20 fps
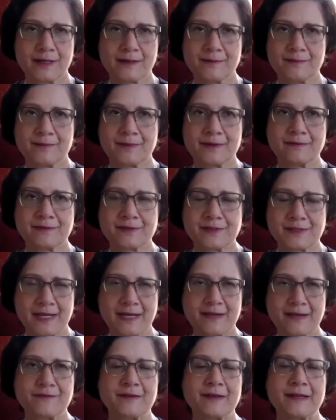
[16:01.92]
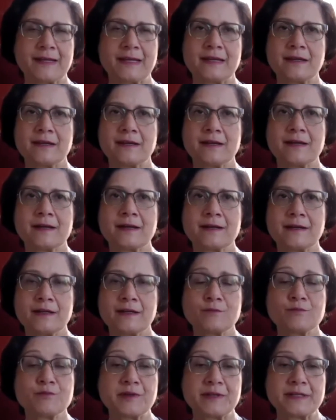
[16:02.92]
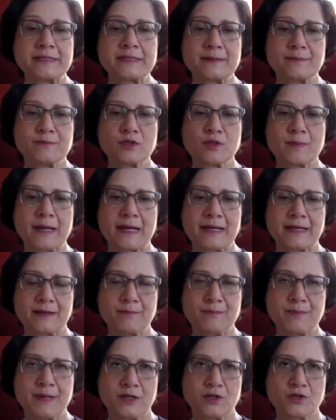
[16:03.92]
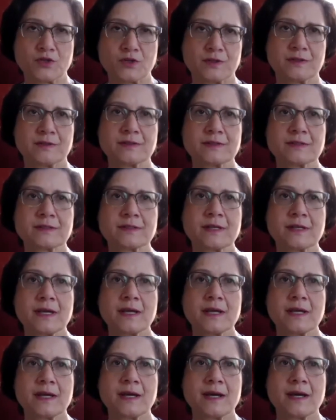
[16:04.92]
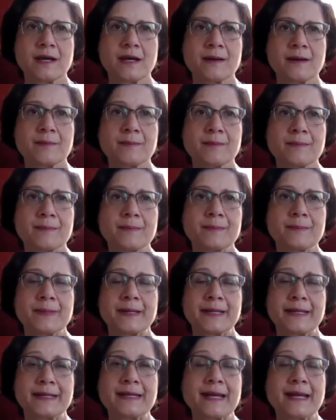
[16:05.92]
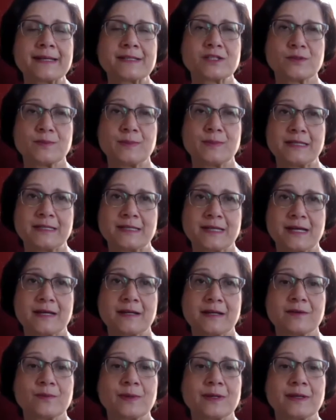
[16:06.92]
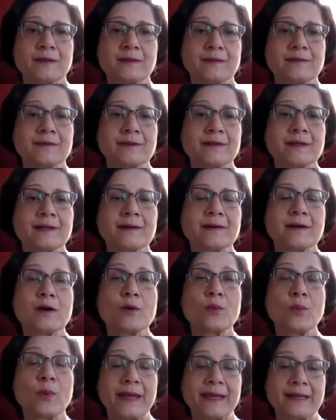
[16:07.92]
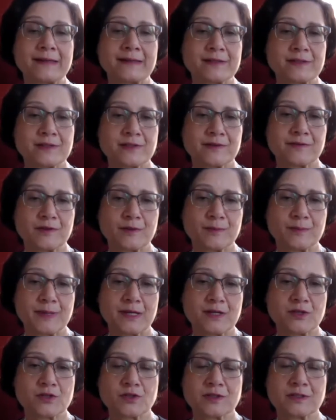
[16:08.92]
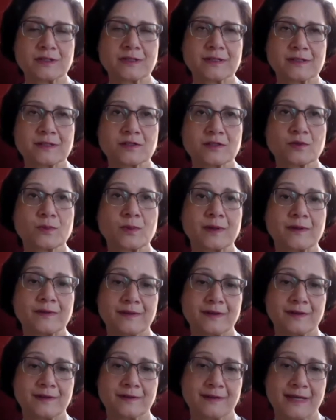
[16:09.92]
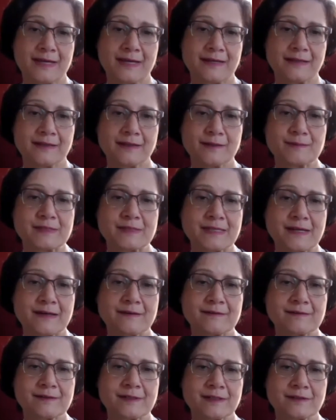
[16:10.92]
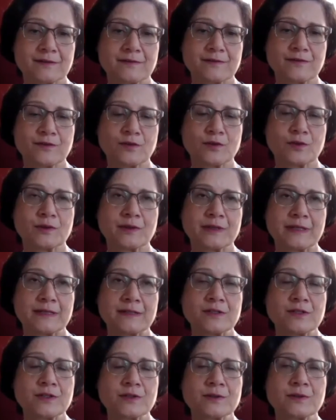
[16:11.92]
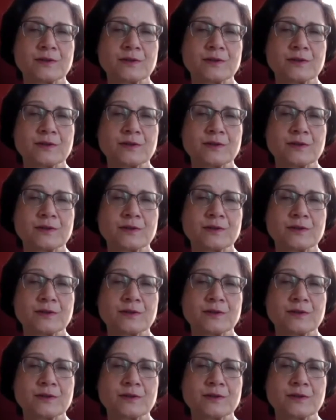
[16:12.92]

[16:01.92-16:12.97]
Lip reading: safely in pre-symptomatic patients, but it has to be done with awareness of the patient as to what they're getting themselves into.